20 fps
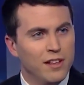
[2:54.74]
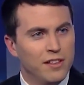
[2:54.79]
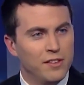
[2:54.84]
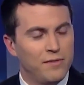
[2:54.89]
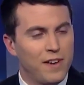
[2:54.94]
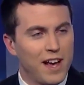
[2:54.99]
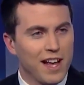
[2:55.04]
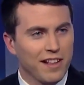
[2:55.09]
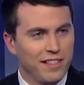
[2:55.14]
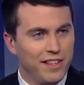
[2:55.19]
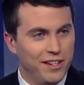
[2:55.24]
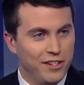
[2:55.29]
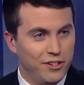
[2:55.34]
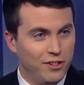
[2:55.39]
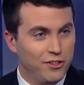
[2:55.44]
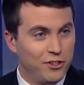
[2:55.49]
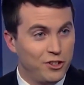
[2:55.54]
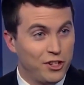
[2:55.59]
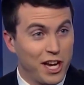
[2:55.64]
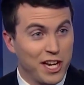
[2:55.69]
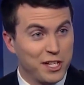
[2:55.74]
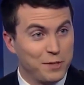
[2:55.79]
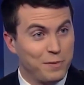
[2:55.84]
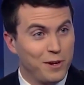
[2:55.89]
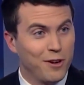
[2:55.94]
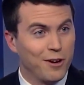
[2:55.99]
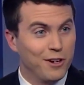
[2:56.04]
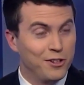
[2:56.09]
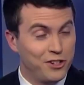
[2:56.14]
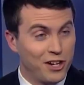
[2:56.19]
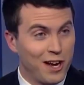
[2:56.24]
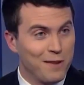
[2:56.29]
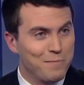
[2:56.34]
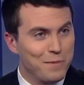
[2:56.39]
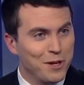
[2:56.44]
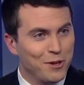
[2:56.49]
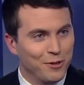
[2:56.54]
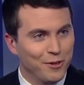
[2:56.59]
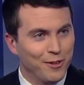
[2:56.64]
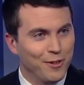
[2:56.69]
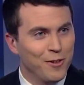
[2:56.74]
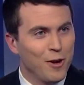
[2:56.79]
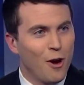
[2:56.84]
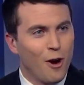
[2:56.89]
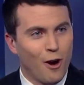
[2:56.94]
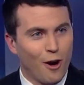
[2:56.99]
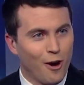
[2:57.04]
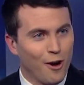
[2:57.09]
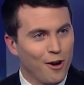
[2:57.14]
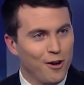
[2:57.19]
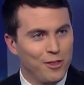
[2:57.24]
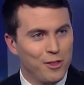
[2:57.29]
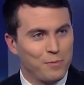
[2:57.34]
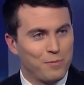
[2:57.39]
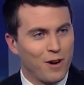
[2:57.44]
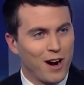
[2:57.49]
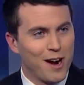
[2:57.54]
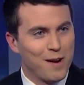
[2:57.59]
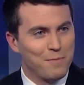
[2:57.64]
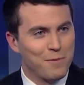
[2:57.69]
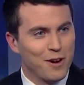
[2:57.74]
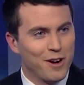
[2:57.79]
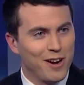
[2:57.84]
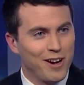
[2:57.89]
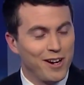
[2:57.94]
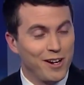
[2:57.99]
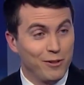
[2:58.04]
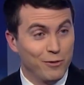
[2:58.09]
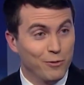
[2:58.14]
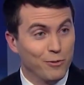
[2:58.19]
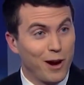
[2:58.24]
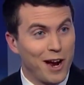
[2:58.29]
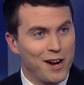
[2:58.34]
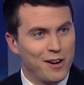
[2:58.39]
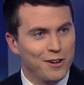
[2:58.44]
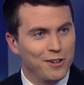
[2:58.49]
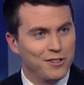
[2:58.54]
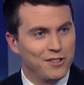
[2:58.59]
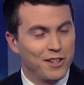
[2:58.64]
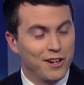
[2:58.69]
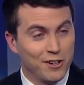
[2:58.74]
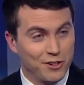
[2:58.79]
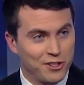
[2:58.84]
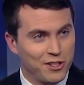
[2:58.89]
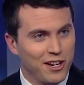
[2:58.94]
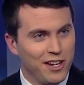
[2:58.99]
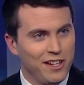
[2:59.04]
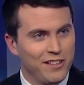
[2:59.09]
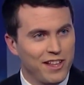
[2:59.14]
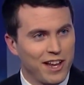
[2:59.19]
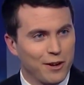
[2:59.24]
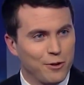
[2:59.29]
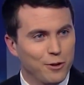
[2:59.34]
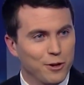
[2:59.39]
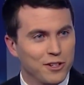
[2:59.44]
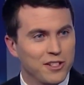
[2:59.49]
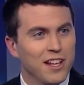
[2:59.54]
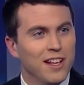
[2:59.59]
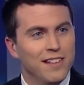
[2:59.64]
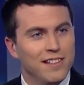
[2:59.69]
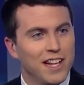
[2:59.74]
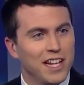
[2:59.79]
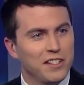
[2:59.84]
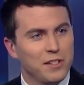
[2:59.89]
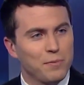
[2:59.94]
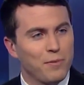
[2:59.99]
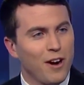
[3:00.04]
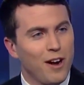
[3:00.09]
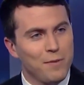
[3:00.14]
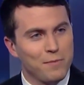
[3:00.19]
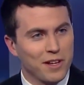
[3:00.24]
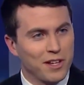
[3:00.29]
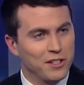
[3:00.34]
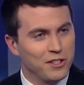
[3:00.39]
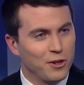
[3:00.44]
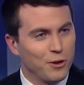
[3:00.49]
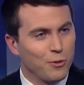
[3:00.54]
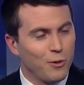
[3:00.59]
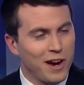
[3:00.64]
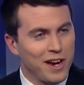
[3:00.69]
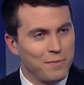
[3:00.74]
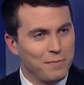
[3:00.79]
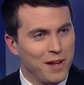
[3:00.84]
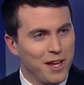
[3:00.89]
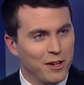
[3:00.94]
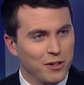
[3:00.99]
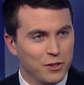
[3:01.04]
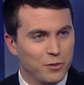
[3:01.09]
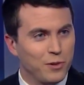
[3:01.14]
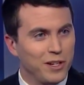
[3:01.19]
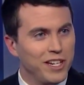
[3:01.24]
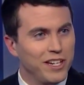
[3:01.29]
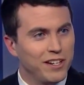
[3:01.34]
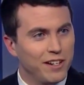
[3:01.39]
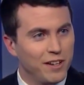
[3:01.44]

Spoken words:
the fact that Shakespeare and John Milton are the primary writers that are studying that course, that's a problem because they're white males. We need